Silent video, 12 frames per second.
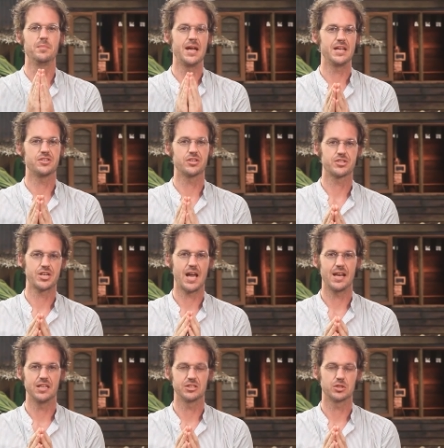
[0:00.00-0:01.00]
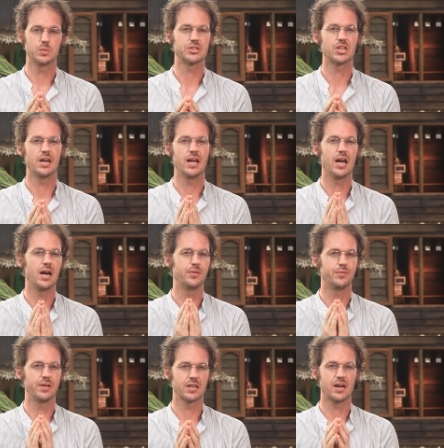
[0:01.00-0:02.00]
major challenge which I
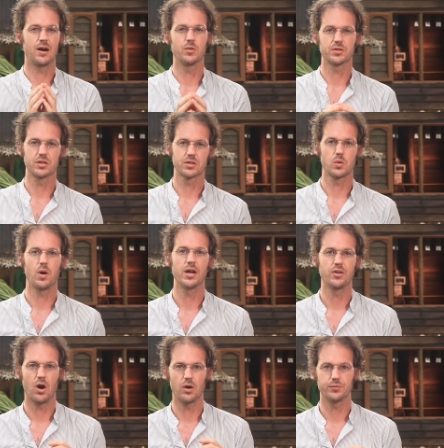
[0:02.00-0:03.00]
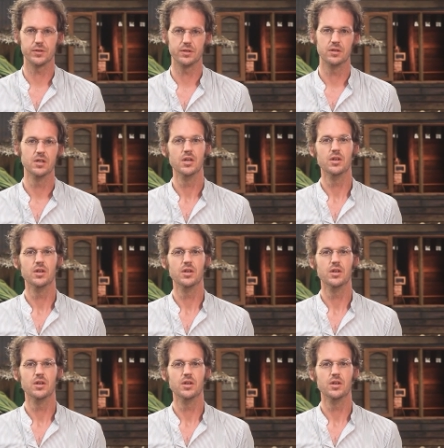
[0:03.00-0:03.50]
have encountered quite often